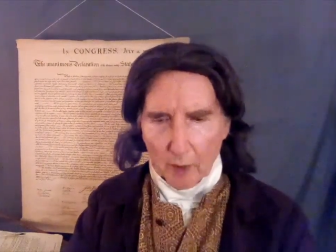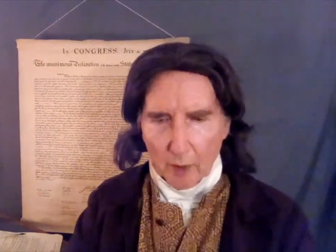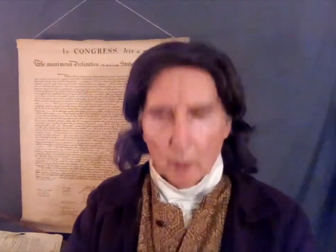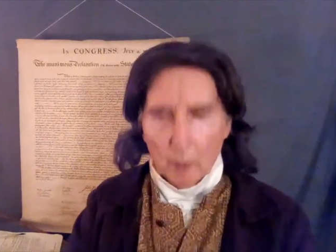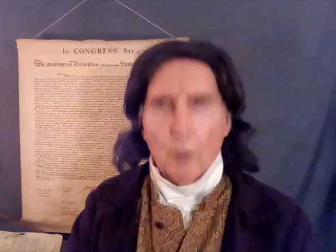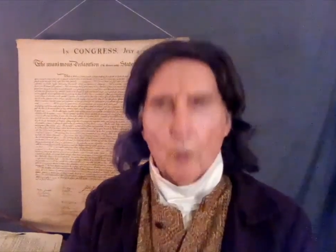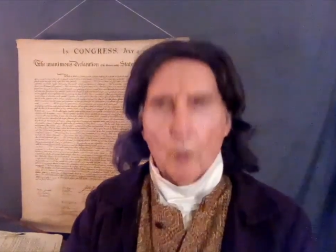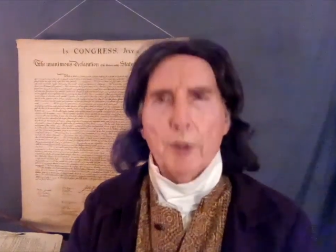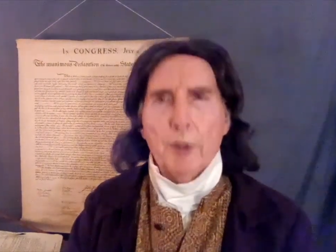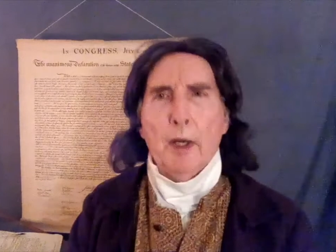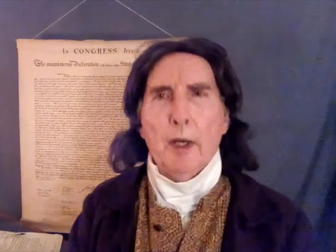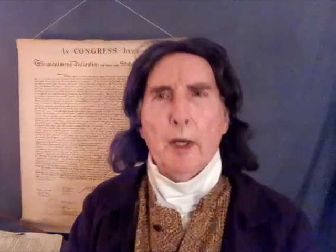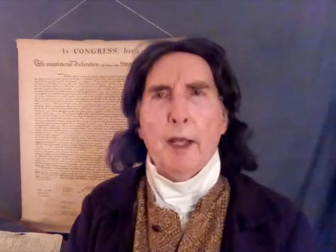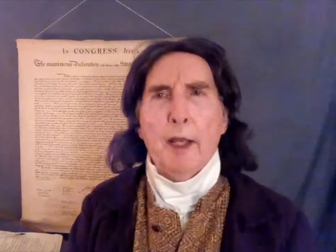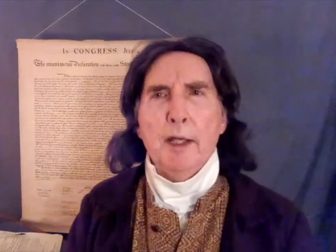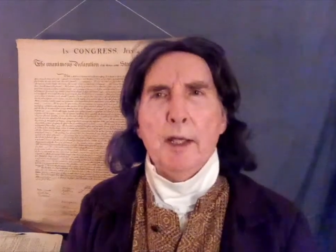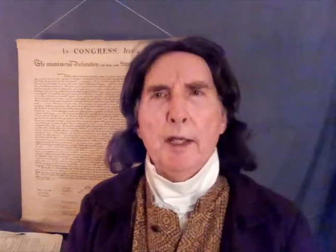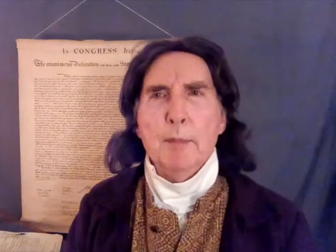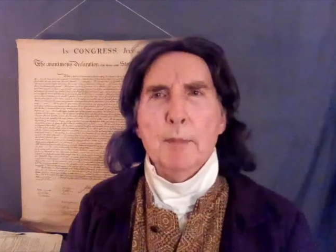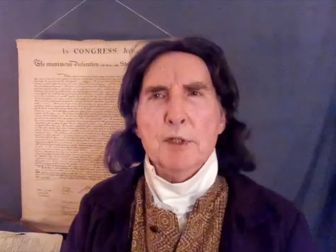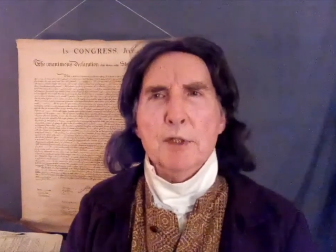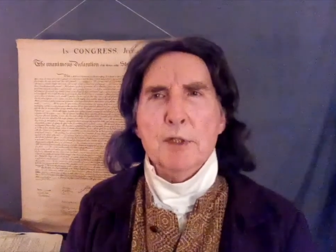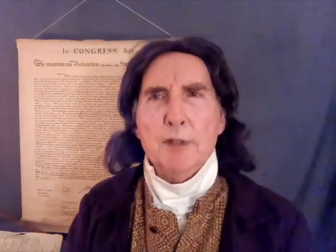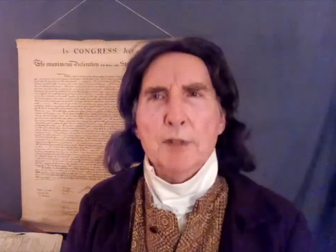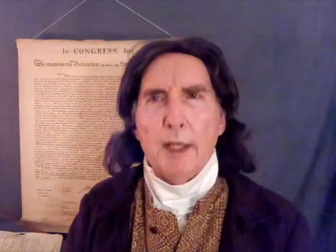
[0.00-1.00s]
Were there any
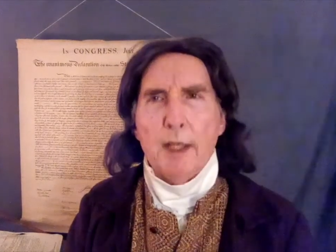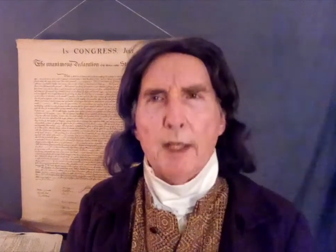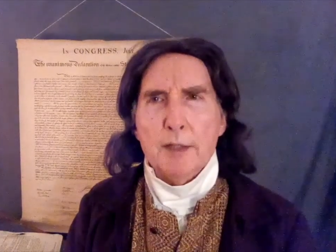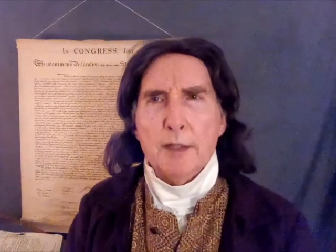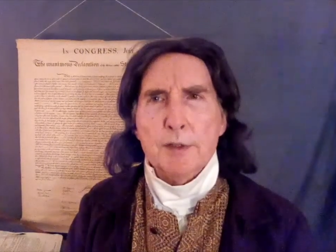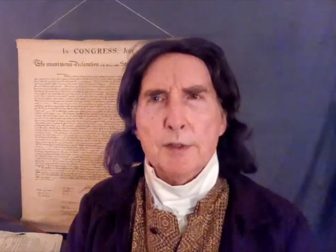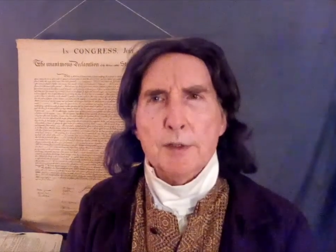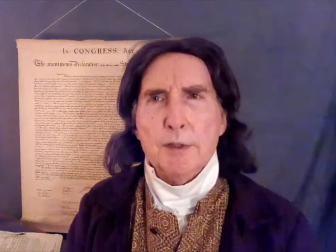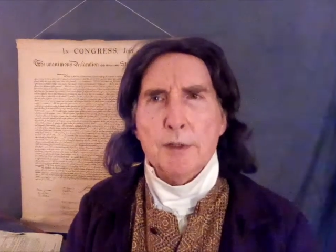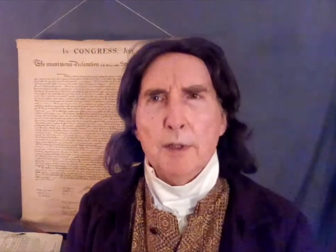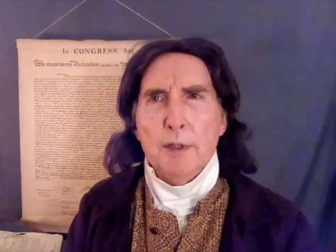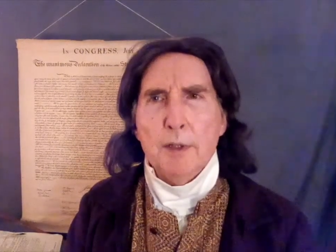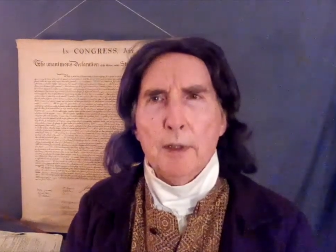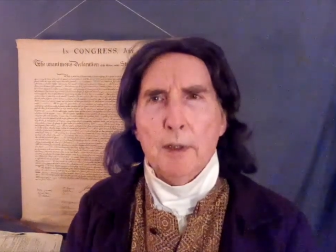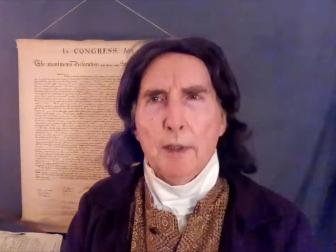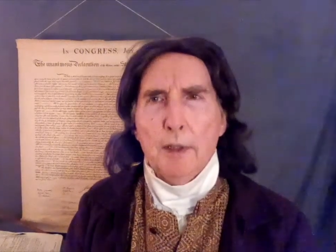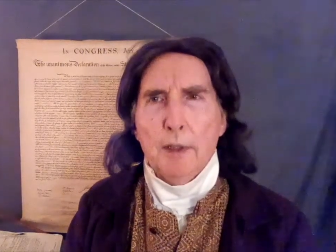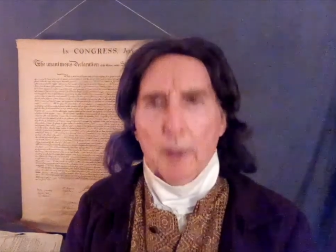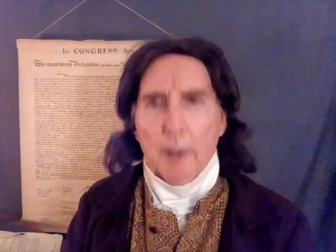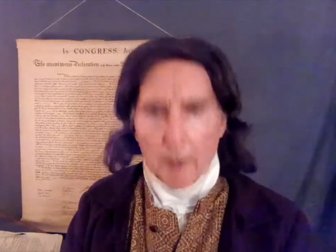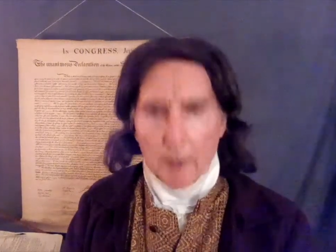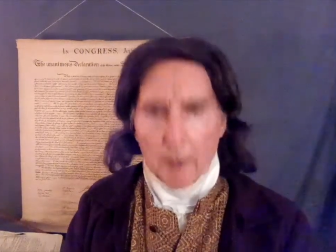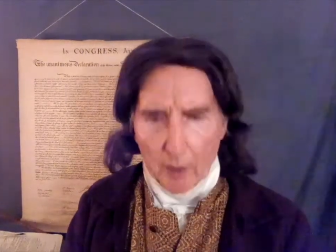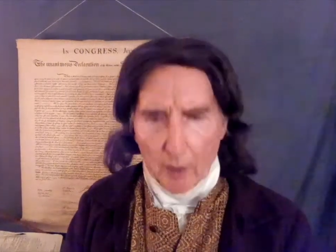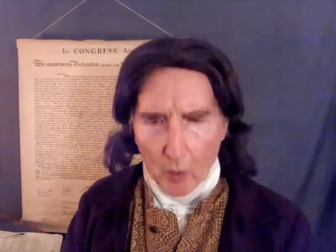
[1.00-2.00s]
mistakes
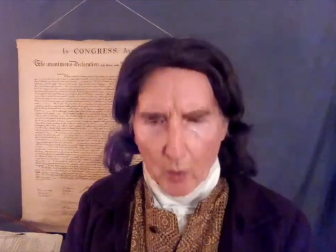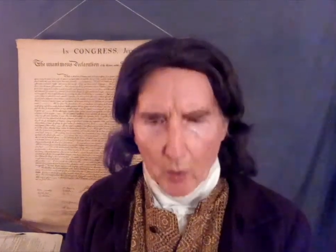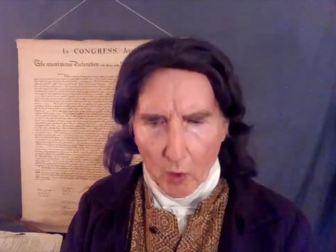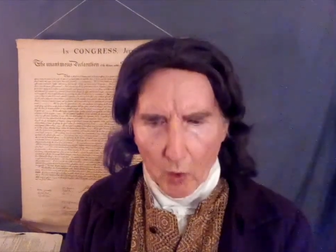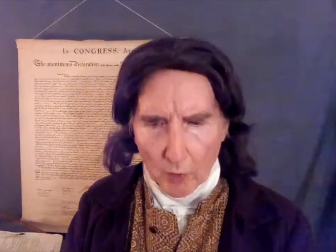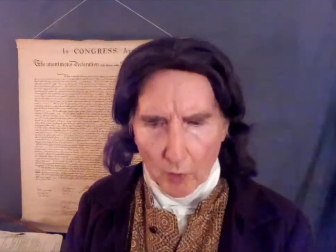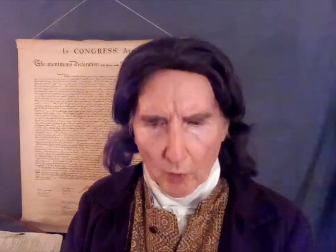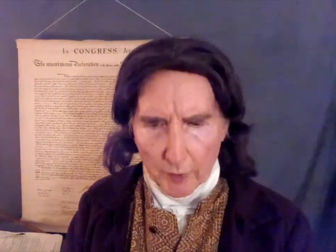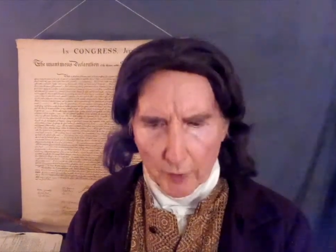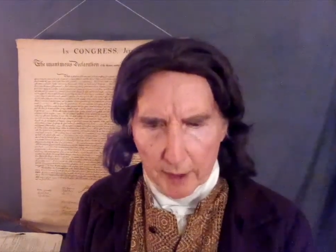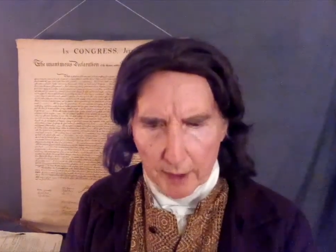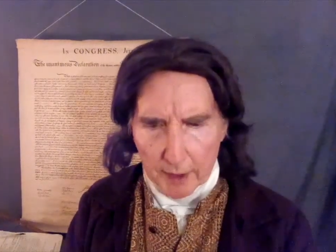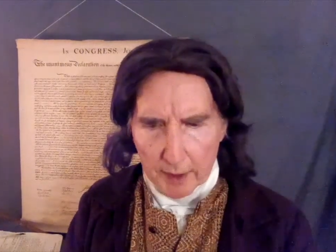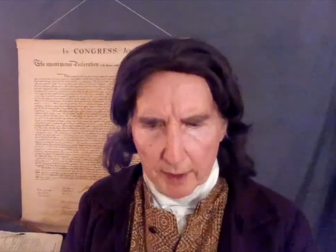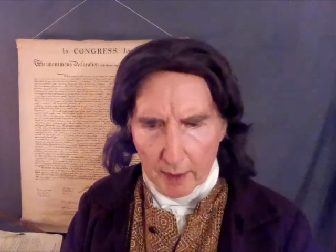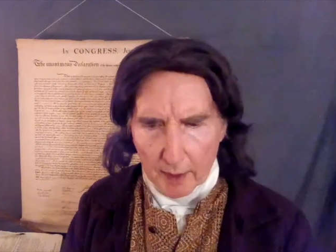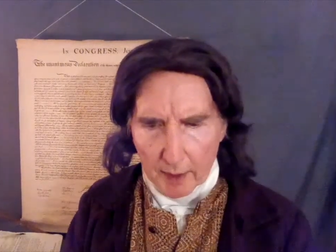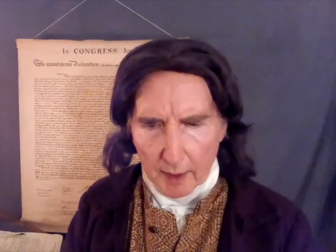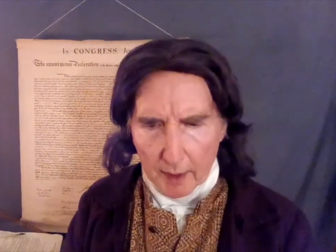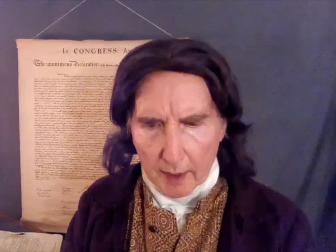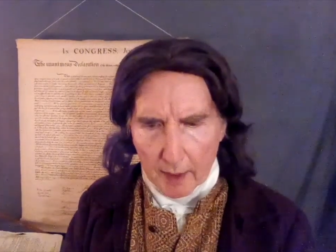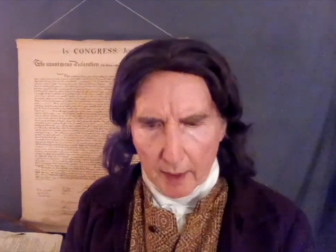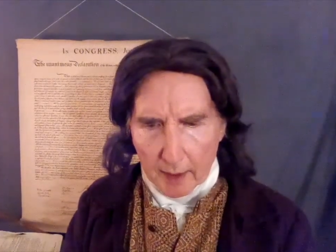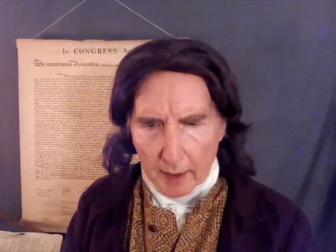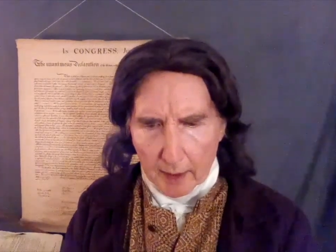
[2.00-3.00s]
on the
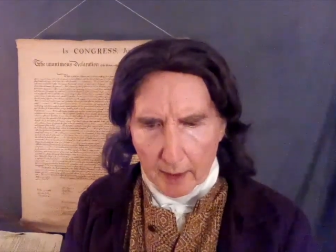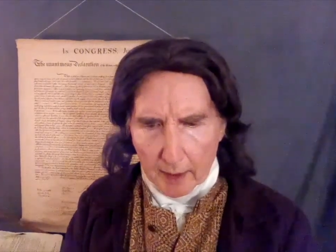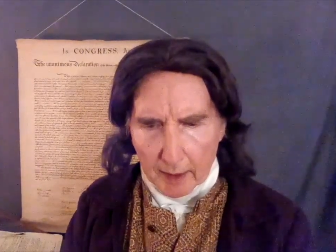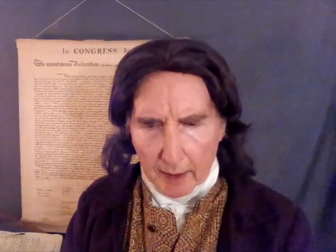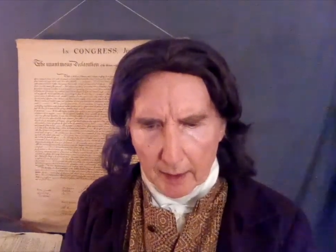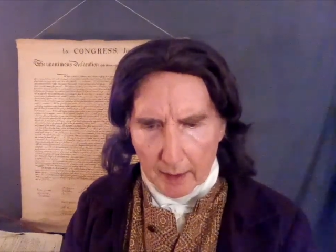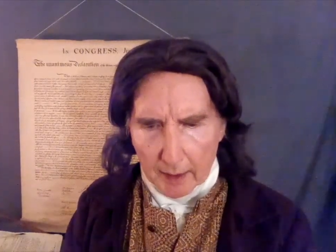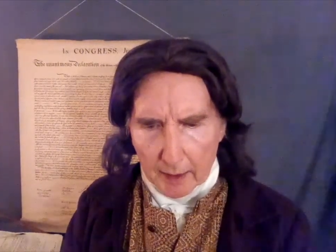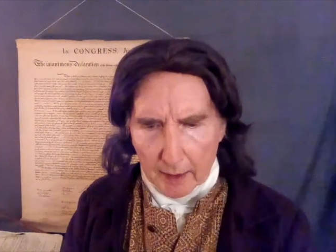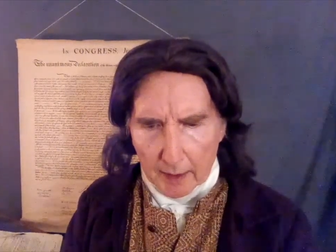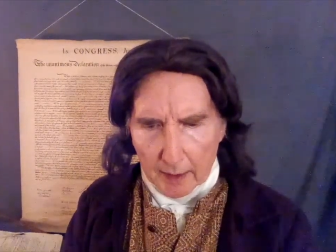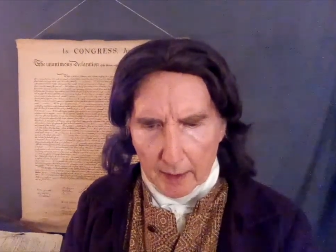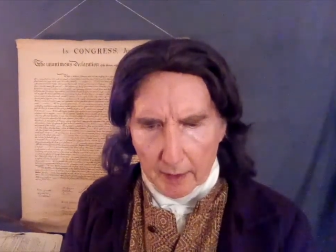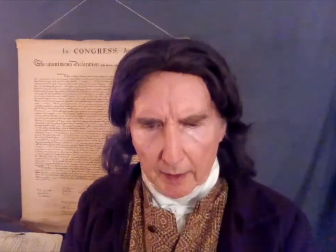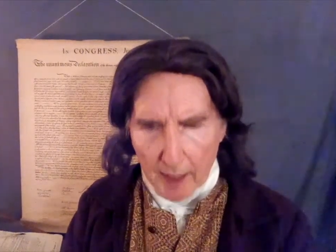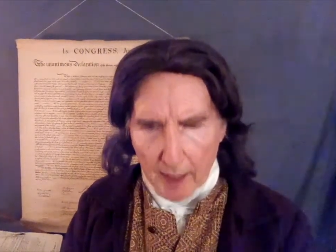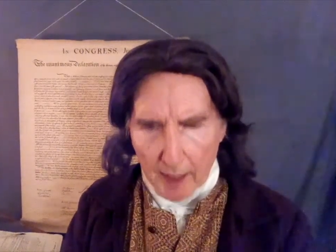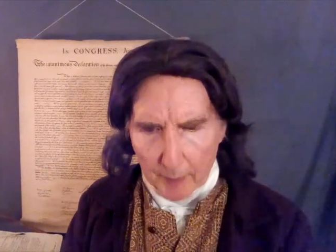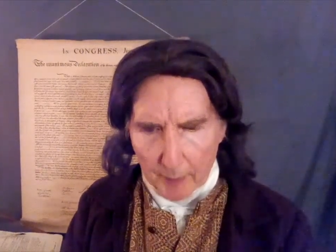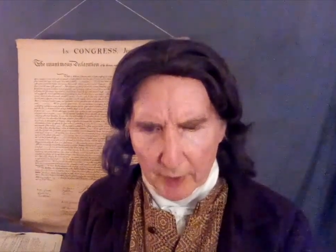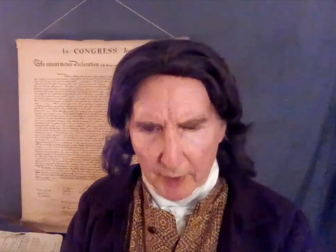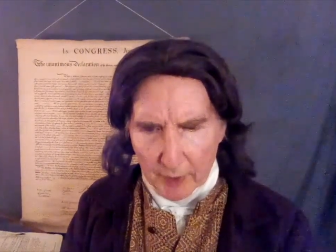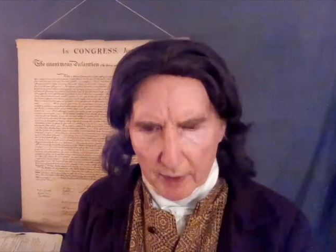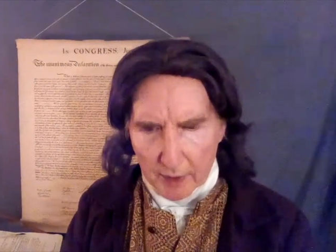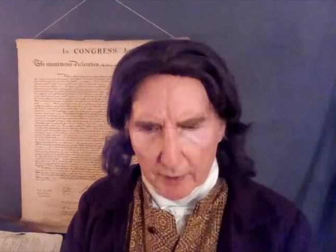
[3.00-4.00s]

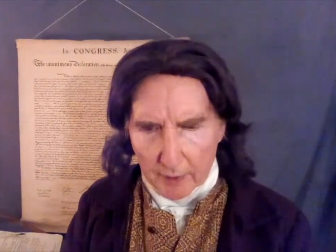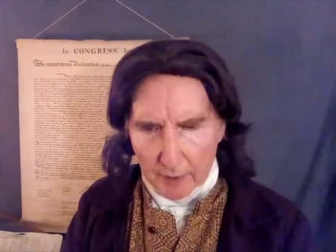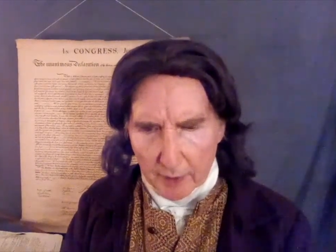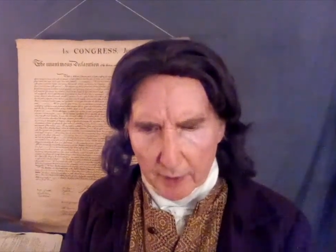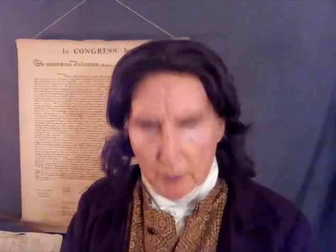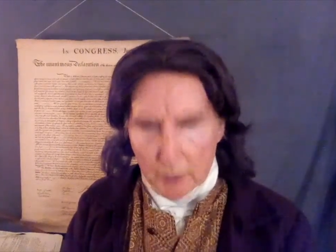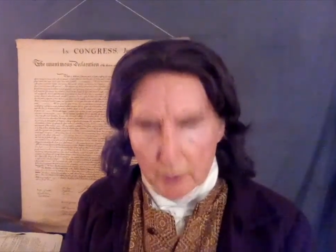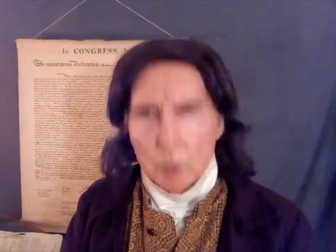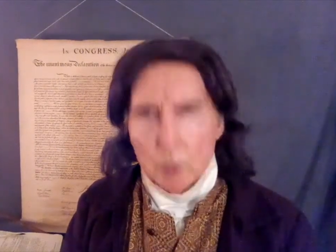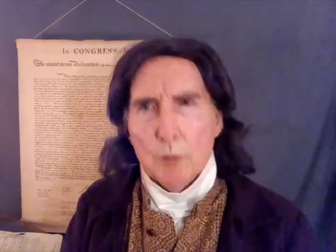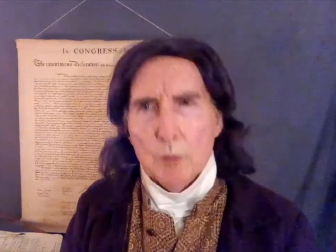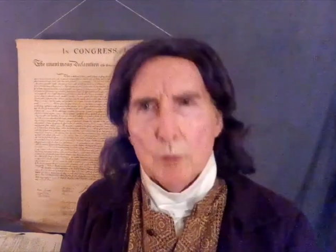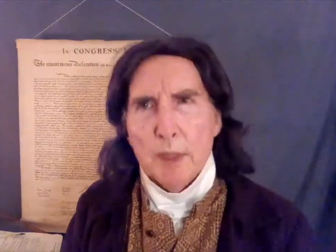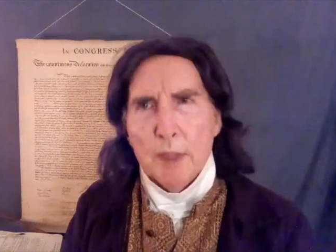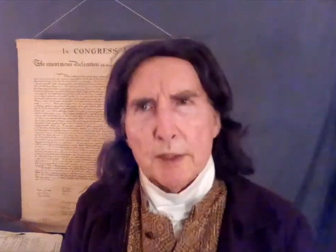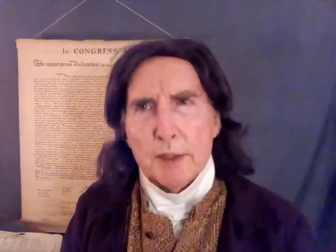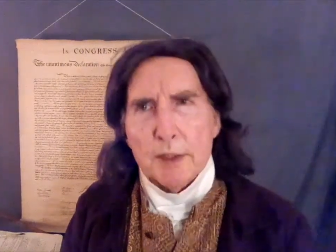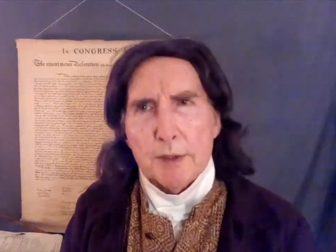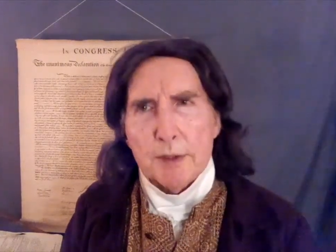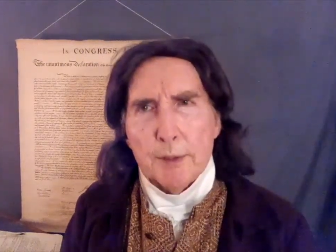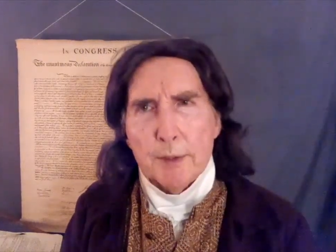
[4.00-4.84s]
copy that you missed?